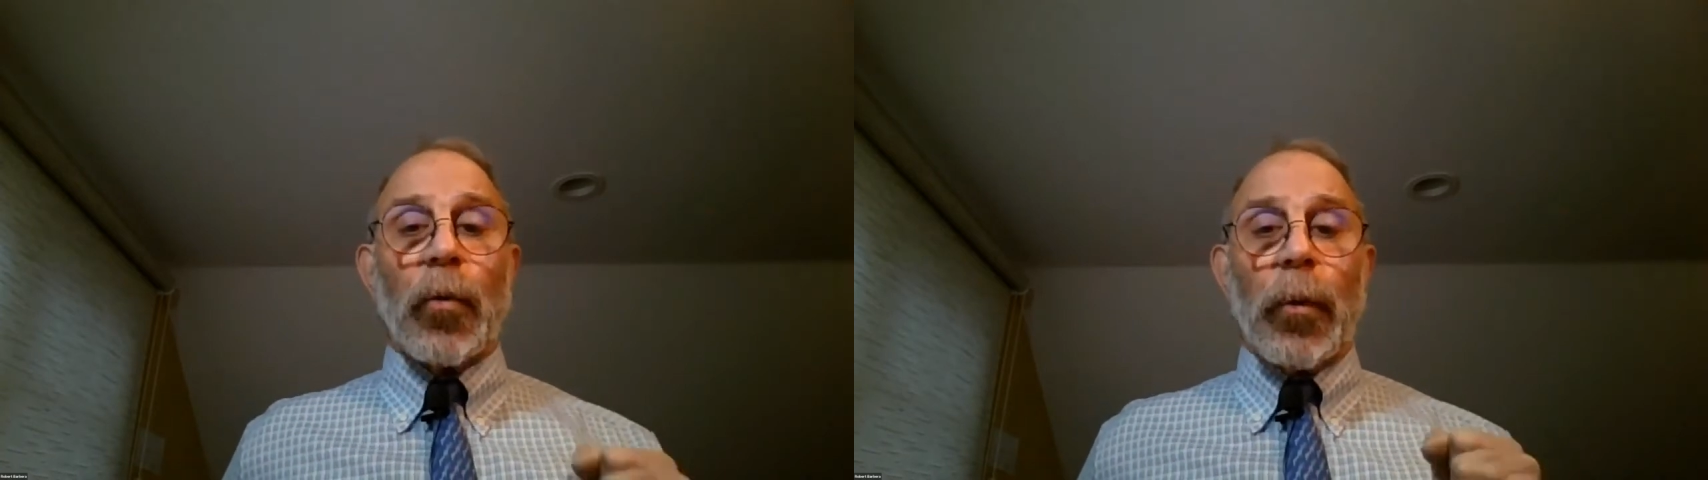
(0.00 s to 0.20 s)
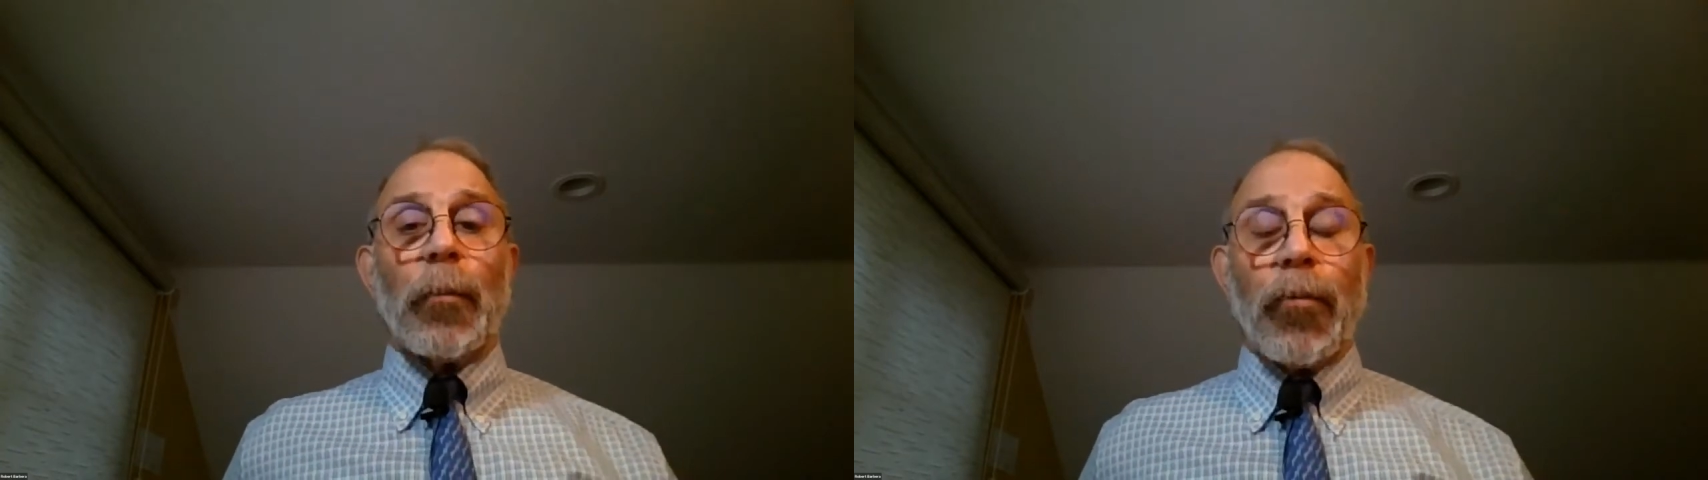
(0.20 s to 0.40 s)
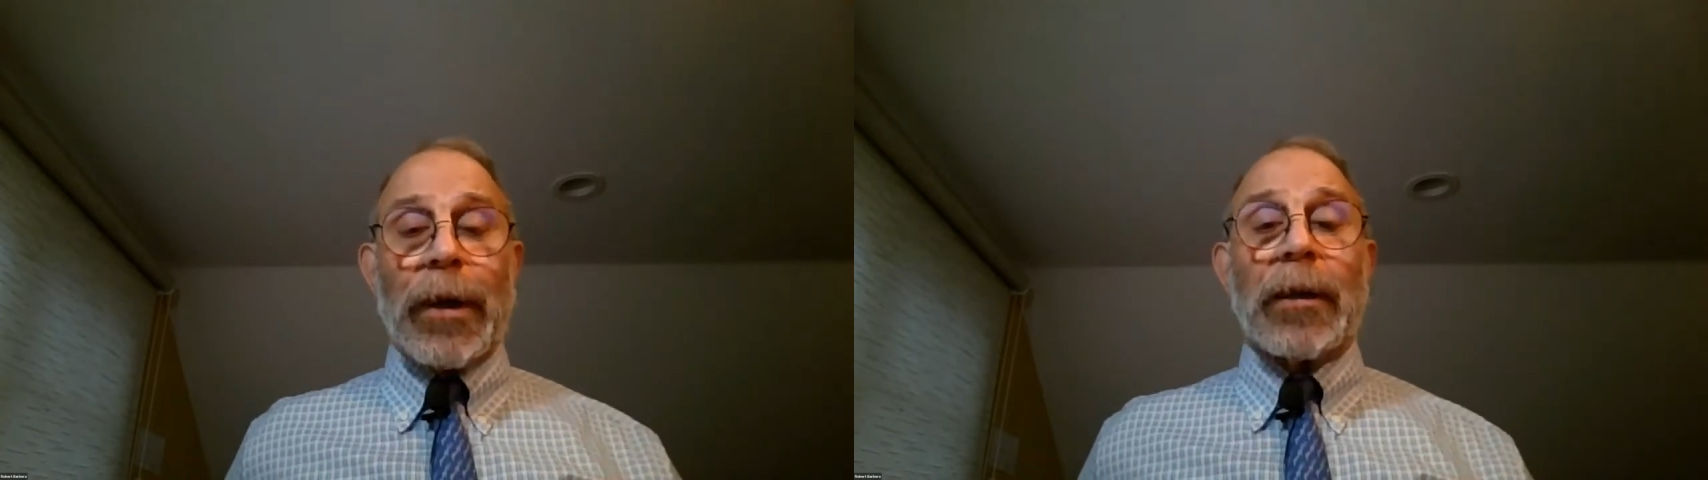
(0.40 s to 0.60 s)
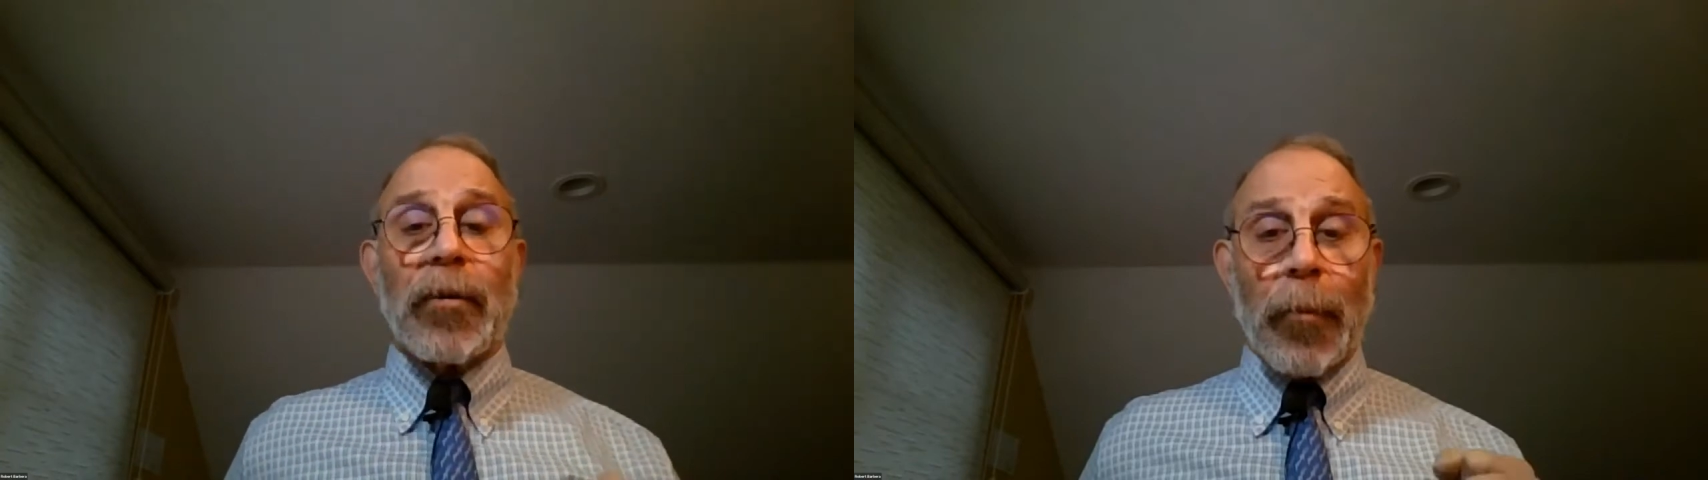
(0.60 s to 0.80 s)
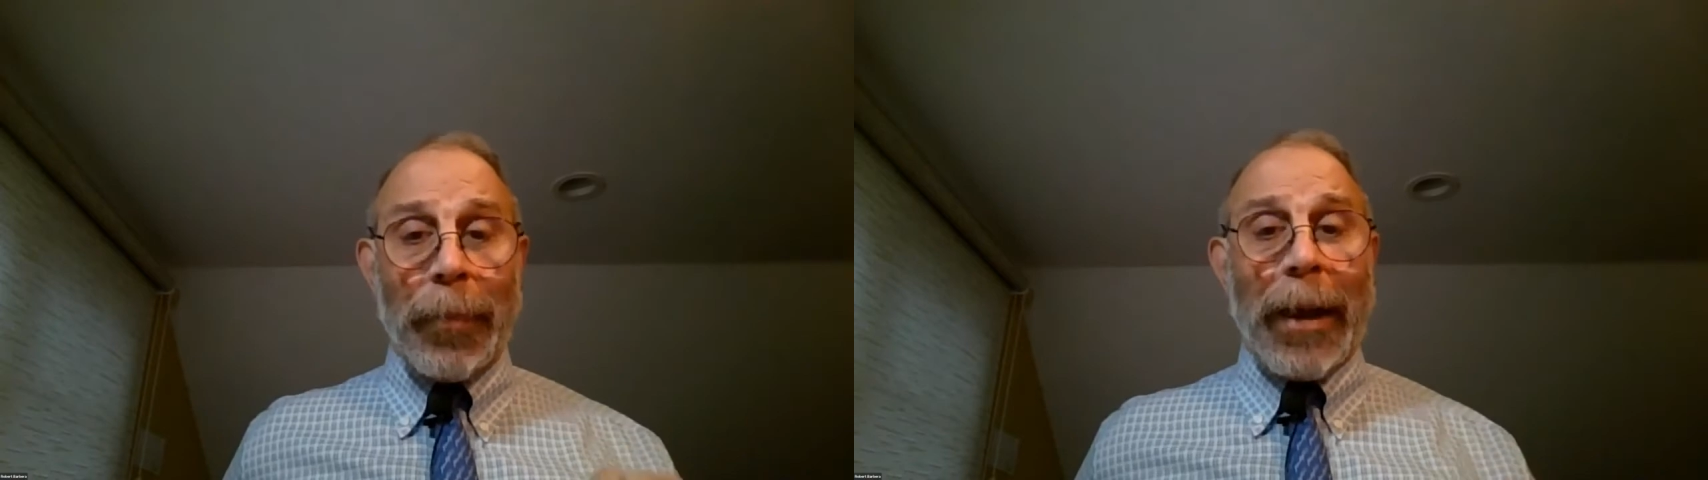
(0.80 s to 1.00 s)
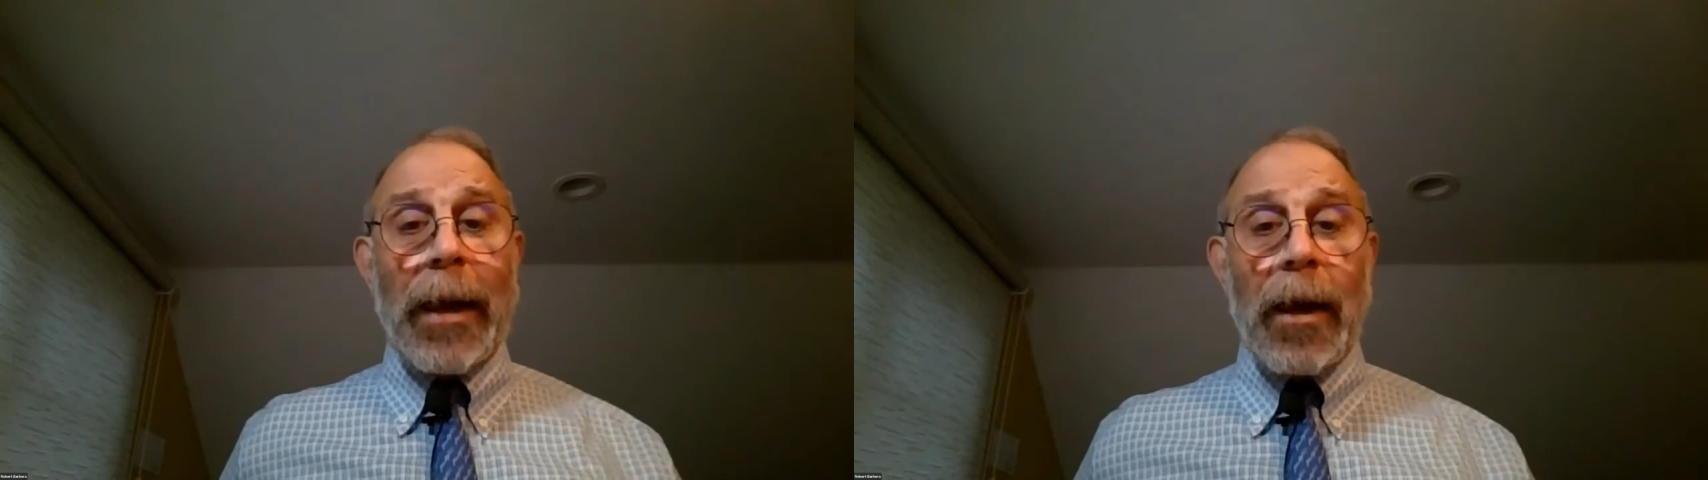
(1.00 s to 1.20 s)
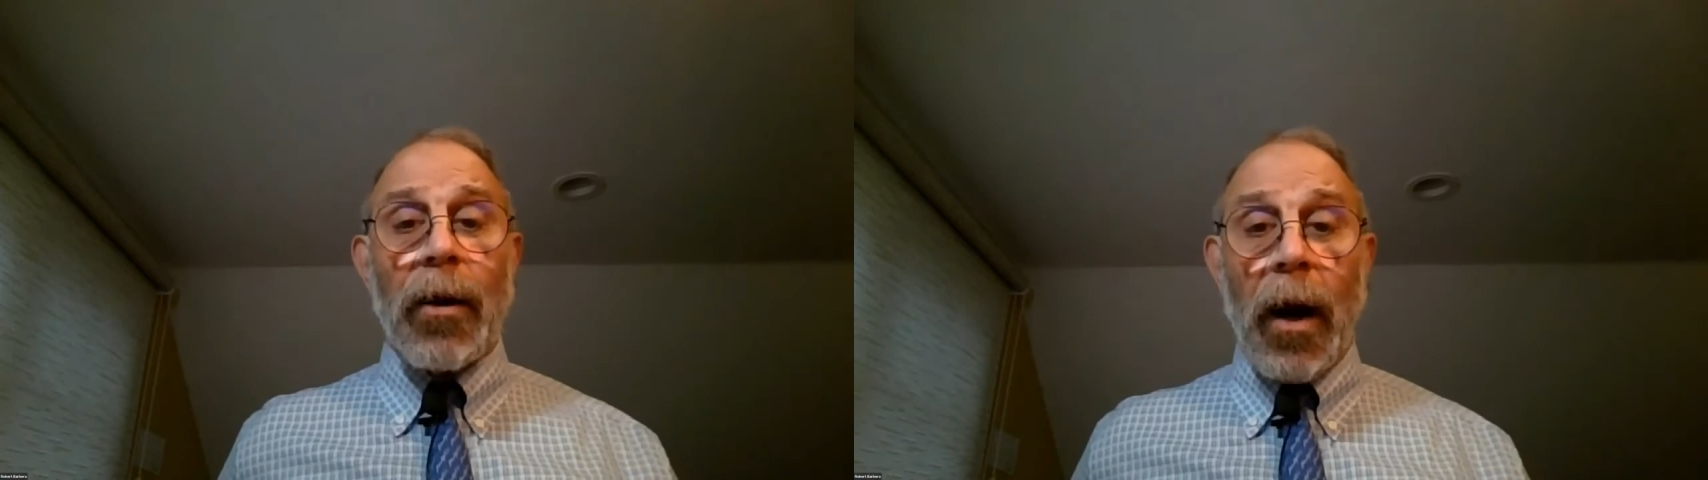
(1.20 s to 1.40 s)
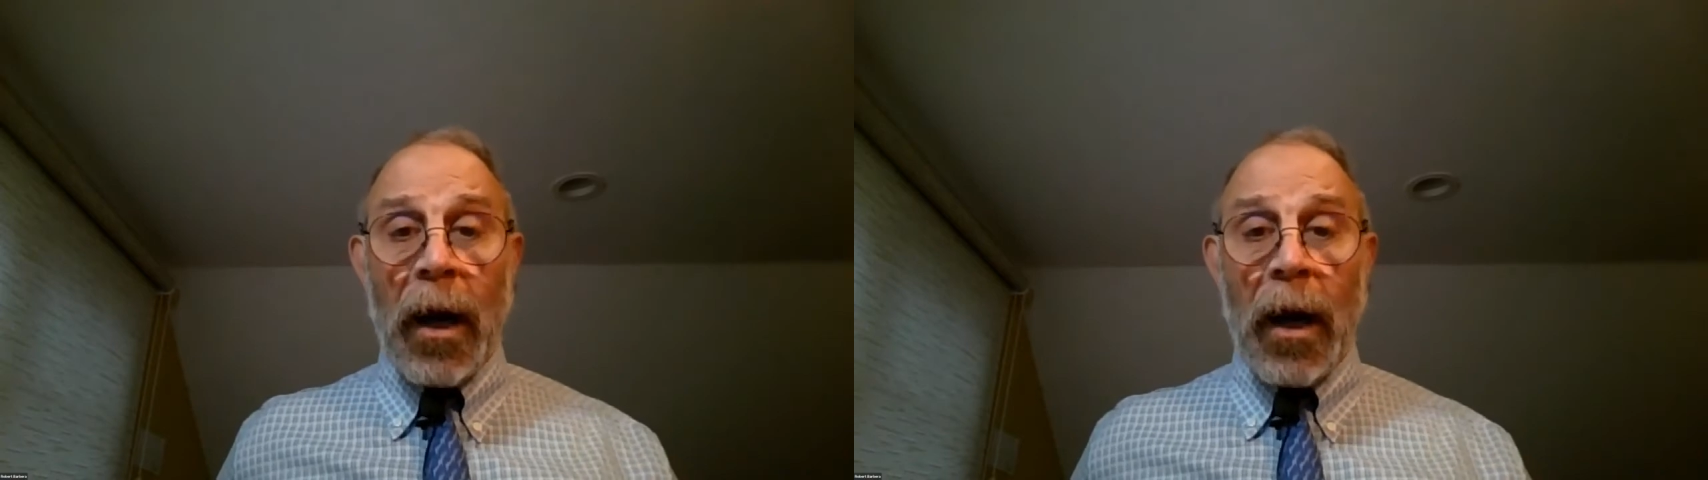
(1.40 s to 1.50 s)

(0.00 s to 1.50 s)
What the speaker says: do we bring to bear